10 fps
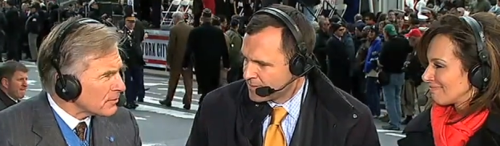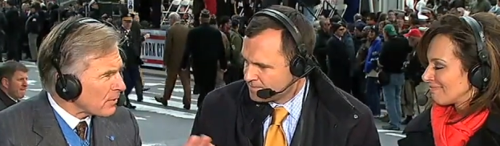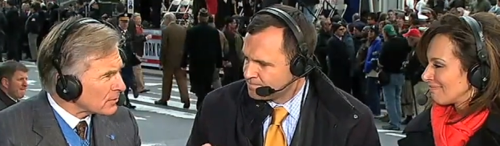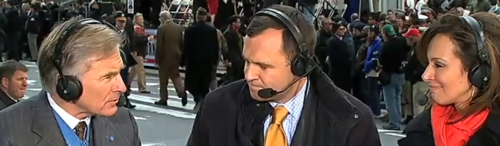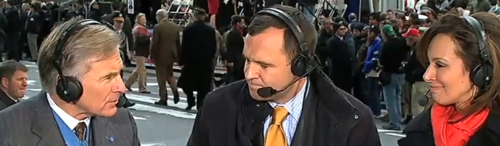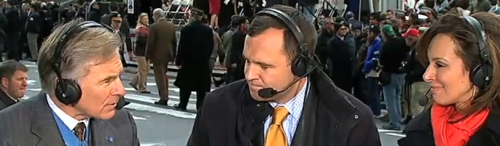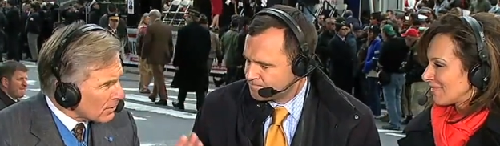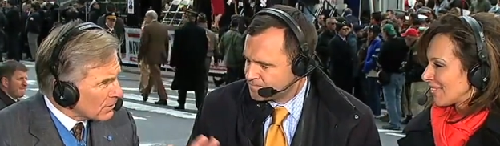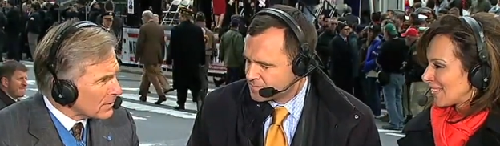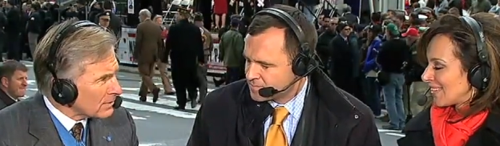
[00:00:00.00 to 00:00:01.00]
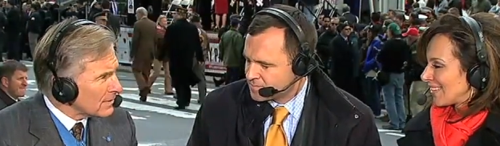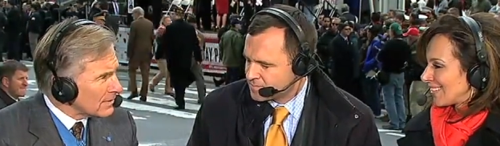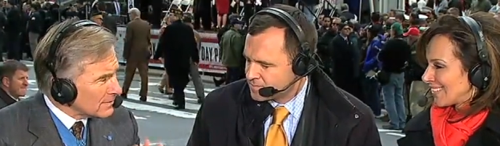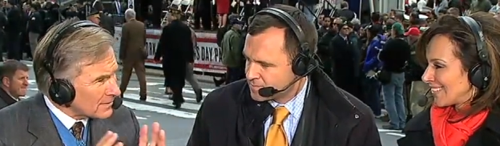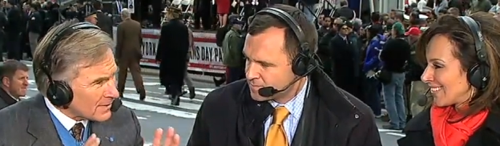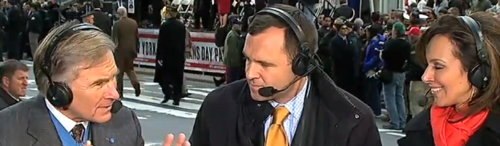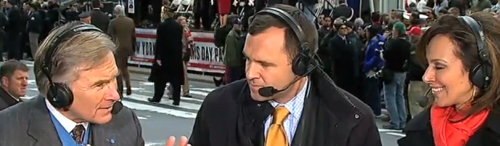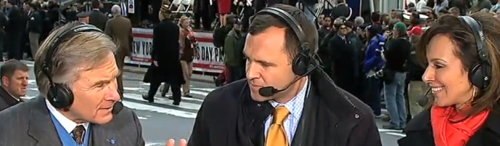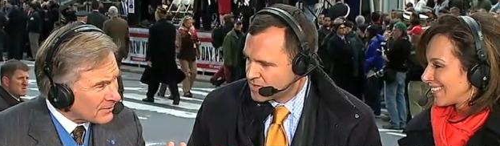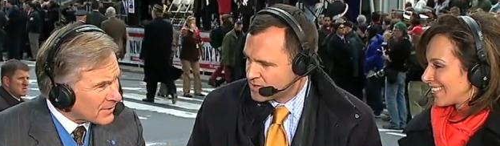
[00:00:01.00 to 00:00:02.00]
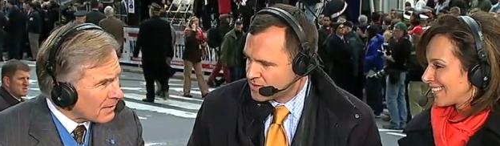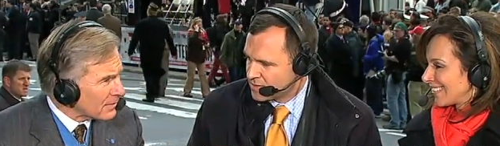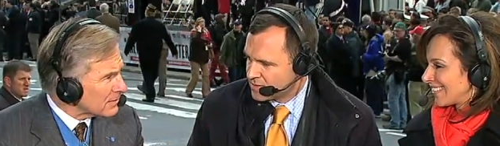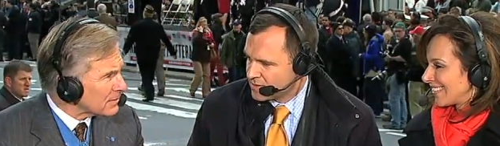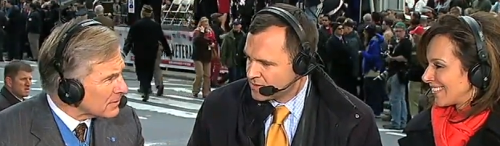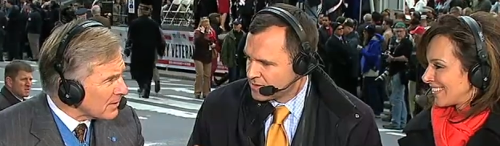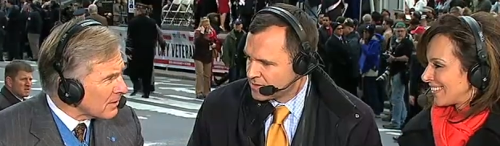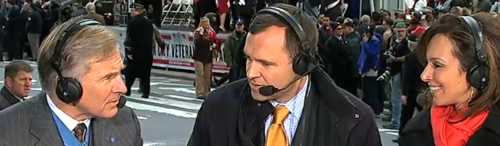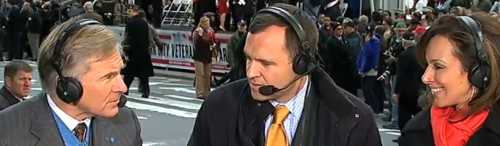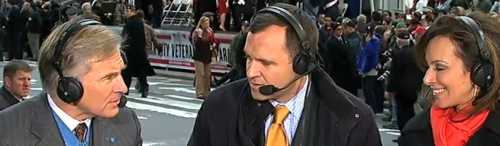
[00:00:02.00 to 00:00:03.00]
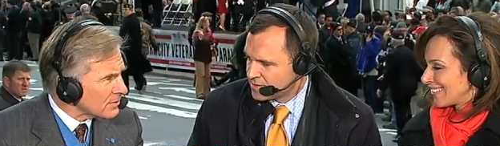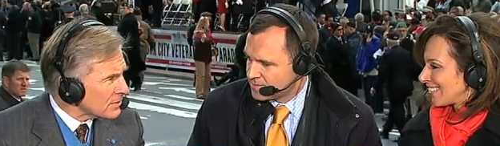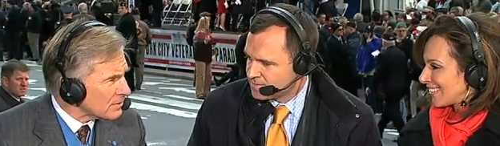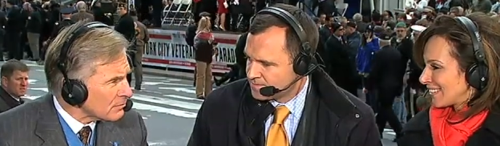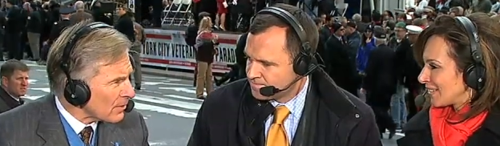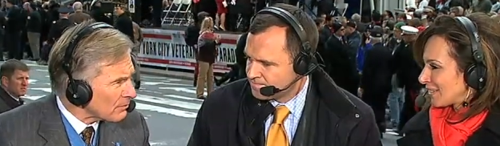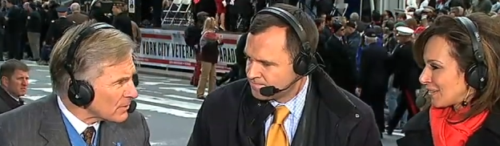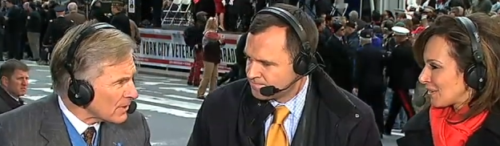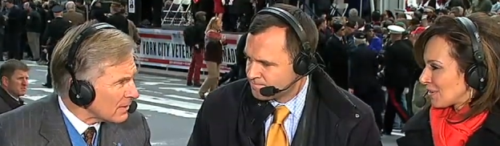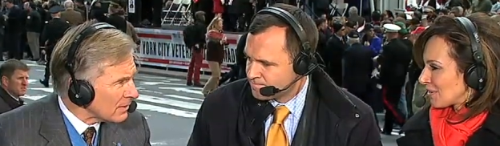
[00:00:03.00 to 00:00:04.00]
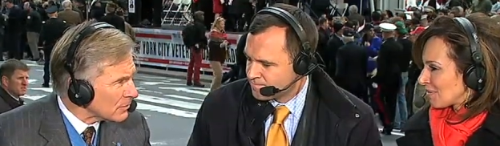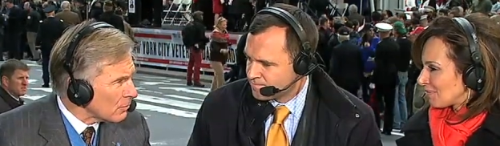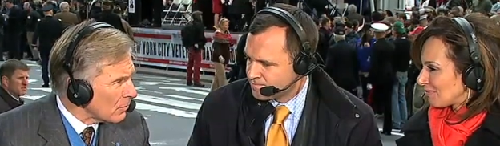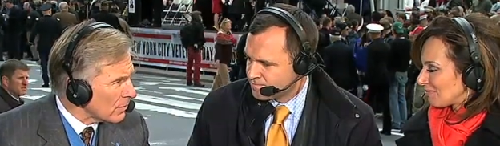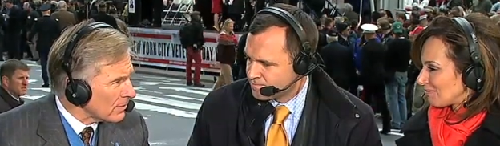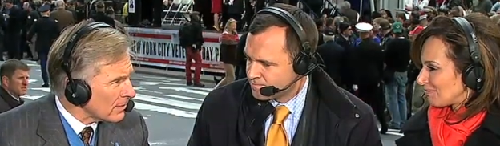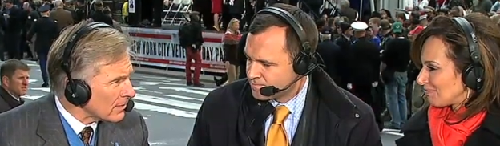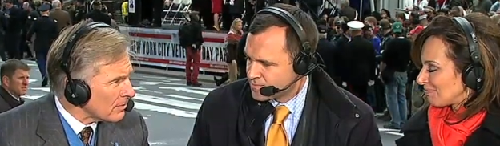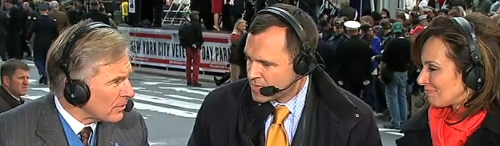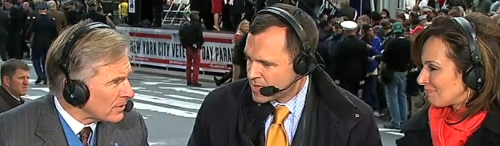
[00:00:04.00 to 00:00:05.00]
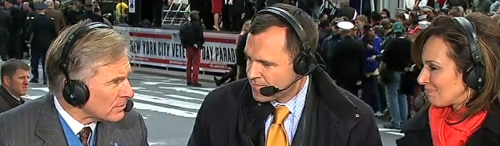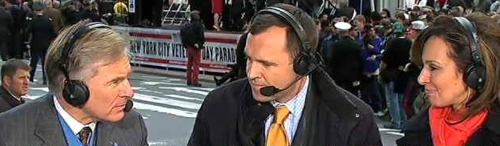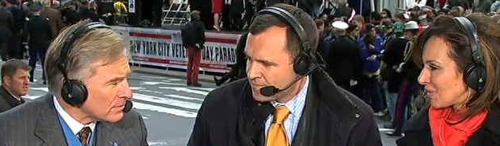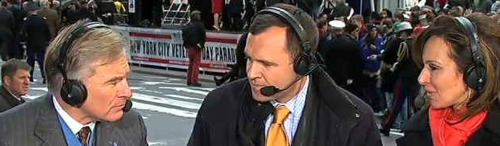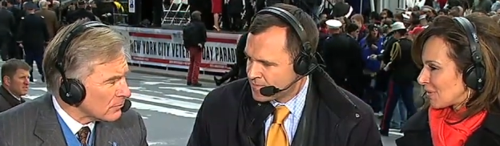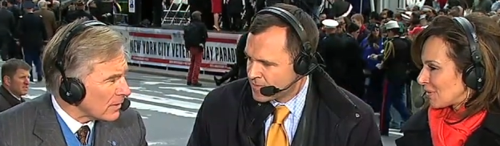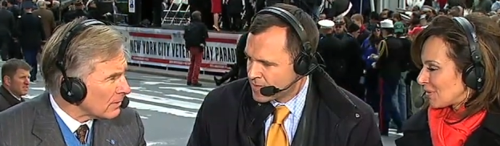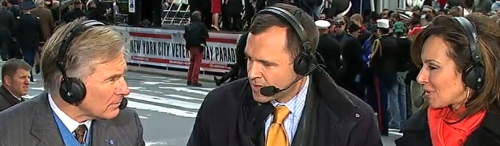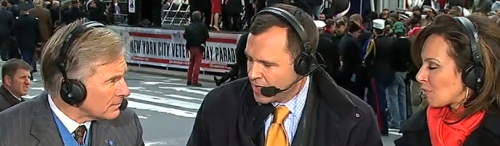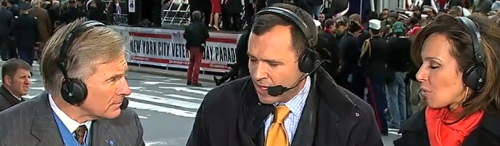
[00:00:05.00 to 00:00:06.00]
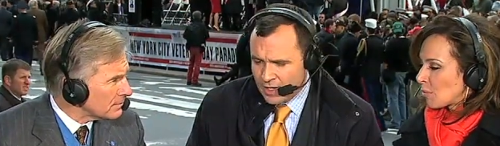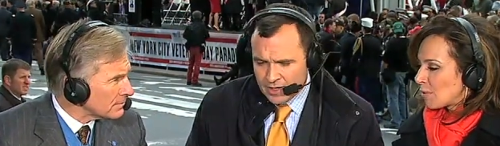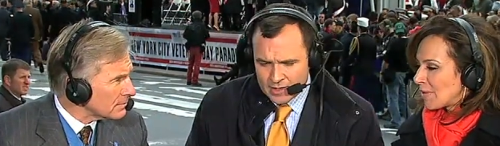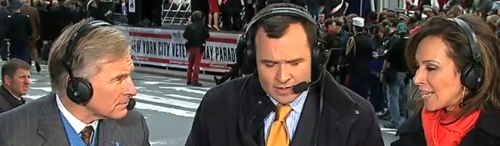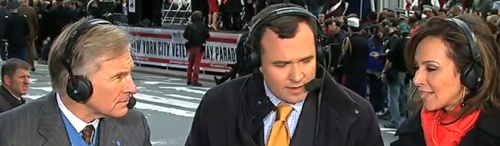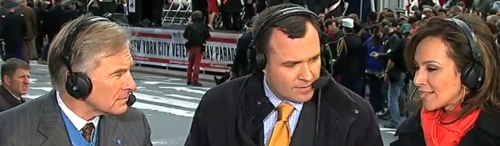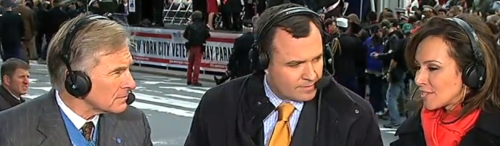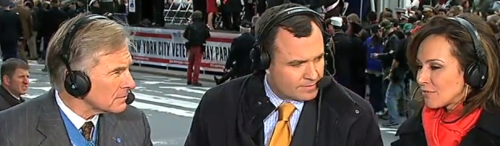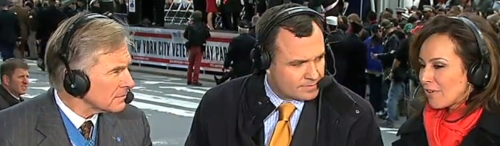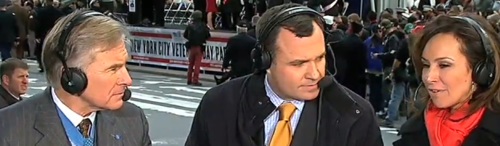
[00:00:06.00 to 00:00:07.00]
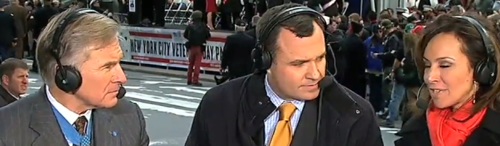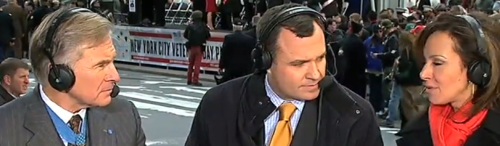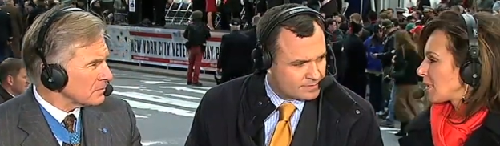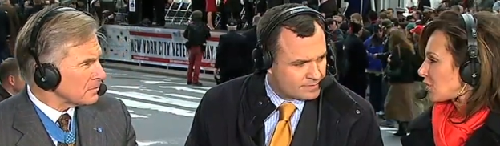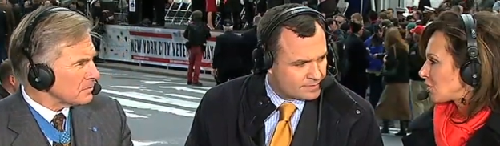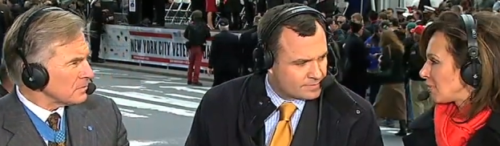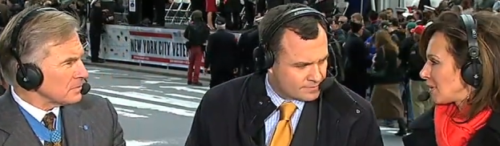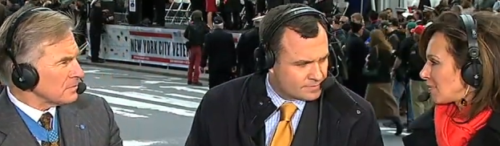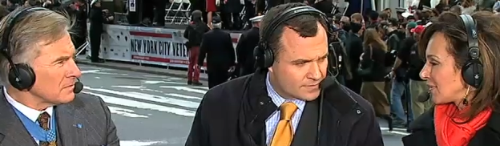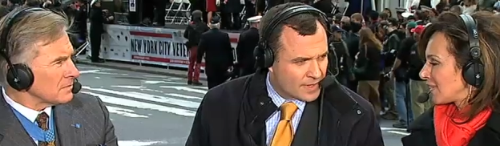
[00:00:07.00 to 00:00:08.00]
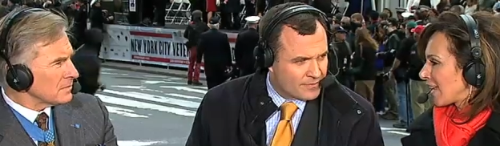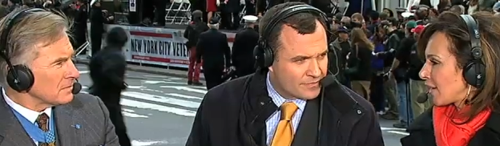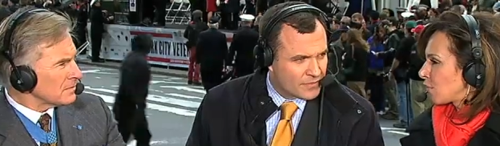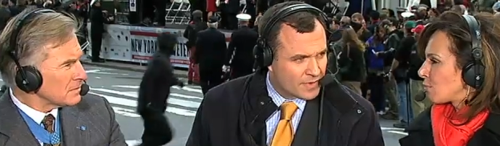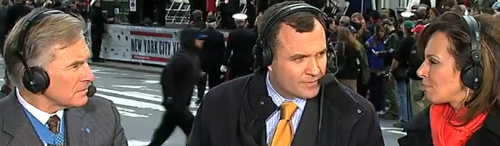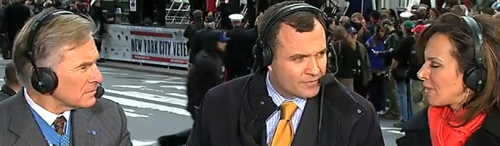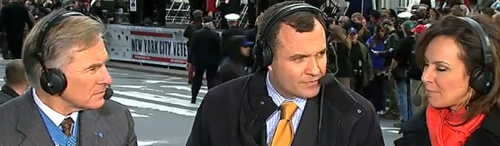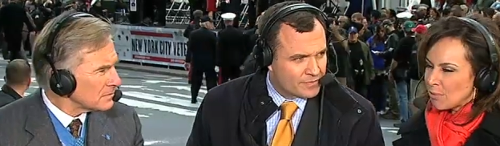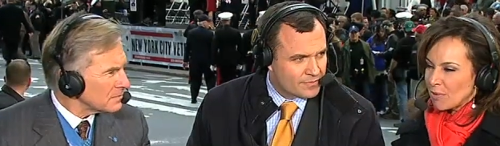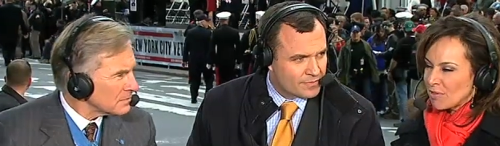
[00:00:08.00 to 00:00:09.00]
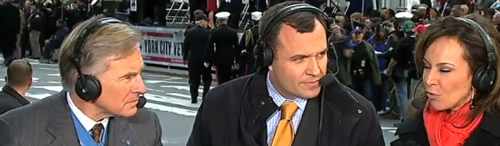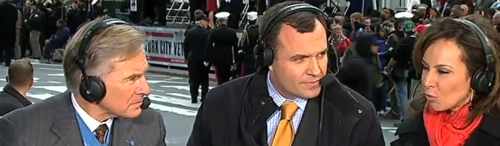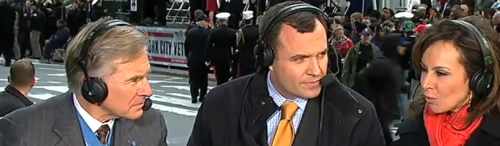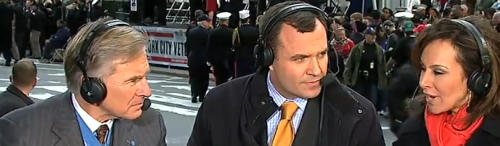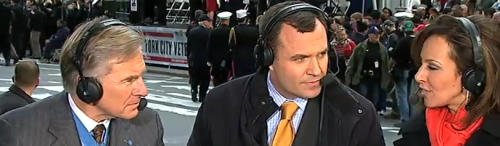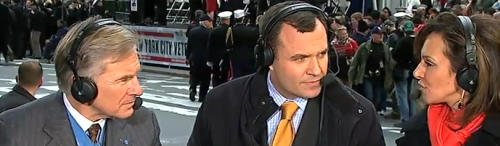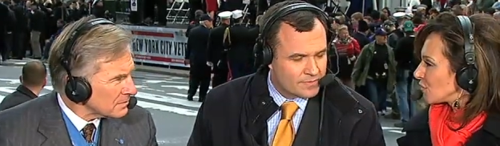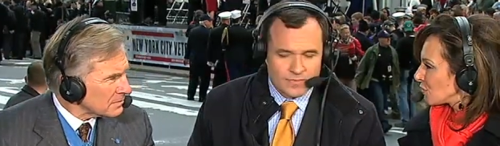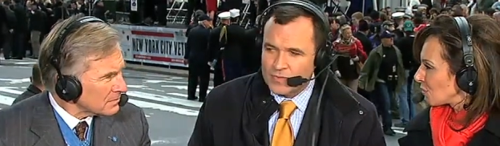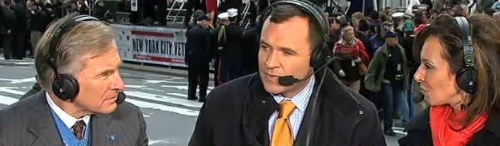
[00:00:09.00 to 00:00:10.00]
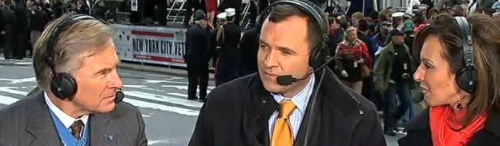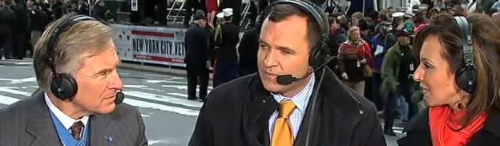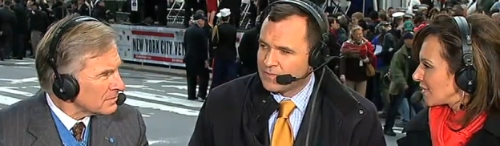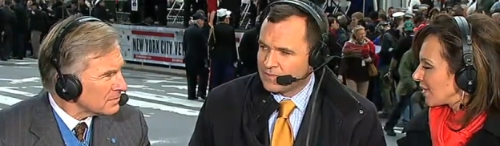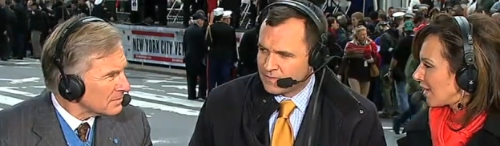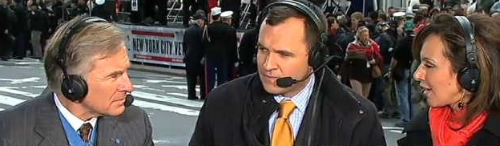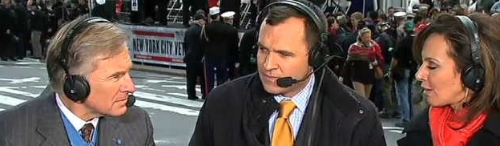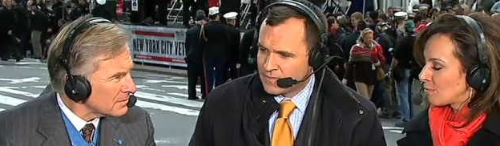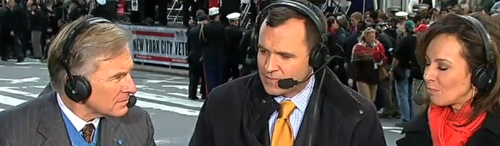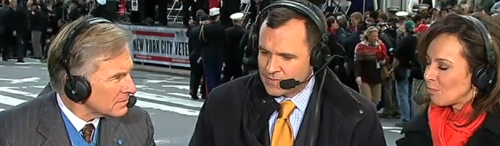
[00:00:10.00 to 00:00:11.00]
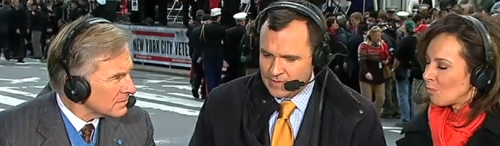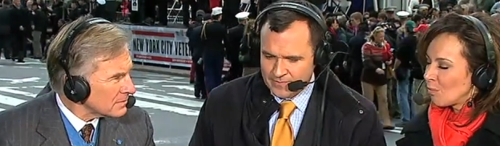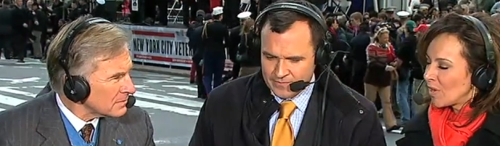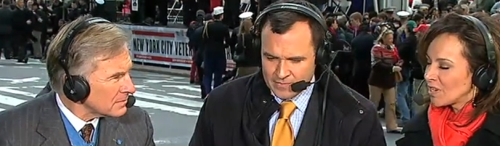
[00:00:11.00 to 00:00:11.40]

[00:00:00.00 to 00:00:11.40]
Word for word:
Speaker 1: special. Dakota, uh, and the others are just representing this war and their compatriots well.
Speaker 2: Well, we're meeting such very special people today, people with great stories, uh, what